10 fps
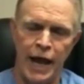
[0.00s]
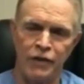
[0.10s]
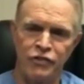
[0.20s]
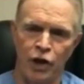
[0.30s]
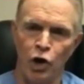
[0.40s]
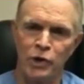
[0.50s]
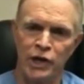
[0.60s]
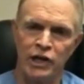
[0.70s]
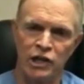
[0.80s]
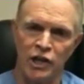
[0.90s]
It has to
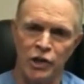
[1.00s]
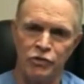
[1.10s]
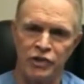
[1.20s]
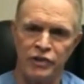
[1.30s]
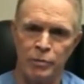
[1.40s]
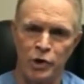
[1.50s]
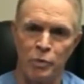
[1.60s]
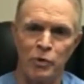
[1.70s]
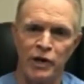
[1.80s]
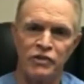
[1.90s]
open and close at the
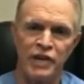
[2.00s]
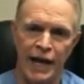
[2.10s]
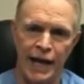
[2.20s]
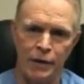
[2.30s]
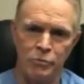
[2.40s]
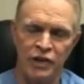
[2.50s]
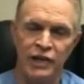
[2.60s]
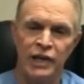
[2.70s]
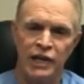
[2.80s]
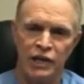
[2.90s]
appropriate times
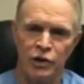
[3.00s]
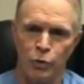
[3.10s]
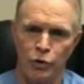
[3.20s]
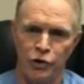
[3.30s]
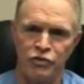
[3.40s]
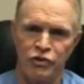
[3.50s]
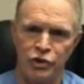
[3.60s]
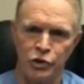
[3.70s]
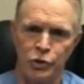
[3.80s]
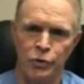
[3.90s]
in order
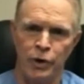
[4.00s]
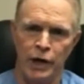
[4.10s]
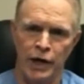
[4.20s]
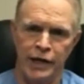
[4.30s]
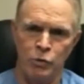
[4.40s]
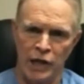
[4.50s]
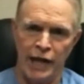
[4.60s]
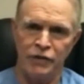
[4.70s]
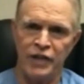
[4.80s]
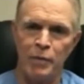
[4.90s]
to
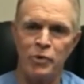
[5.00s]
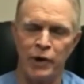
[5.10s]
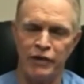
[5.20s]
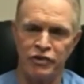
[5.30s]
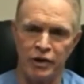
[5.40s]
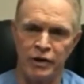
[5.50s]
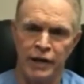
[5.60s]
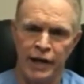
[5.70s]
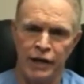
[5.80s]
equalize that pressure.